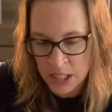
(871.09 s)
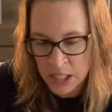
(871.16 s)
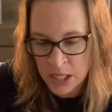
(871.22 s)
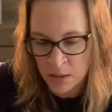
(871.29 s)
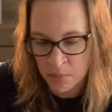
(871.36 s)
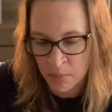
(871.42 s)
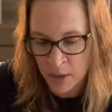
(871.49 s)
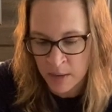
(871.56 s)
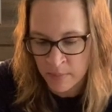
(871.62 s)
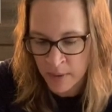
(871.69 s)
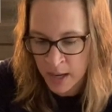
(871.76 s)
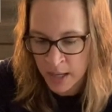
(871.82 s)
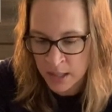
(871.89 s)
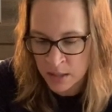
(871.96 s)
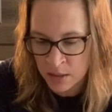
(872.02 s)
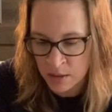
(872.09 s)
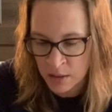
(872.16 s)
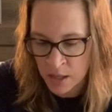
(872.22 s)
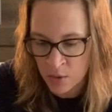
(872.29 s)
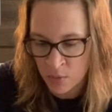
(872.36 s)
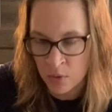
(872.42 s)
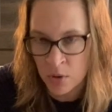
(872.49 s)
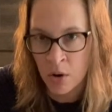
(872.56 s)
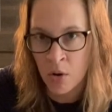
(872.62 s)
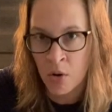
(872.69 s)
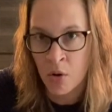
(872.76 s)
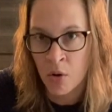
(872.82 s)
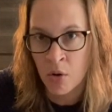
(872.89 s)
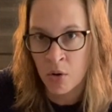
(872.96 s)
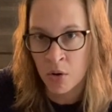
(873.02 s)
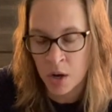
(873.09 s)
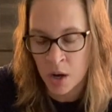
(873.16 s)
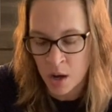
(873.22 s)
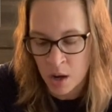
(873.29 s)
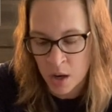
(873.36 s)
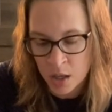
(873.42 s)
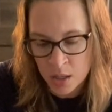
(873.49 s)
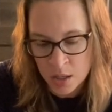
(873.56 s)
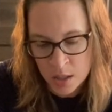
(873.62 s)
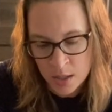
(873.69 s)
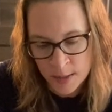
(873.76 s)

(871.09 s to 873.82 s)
In my mind, they were all gone.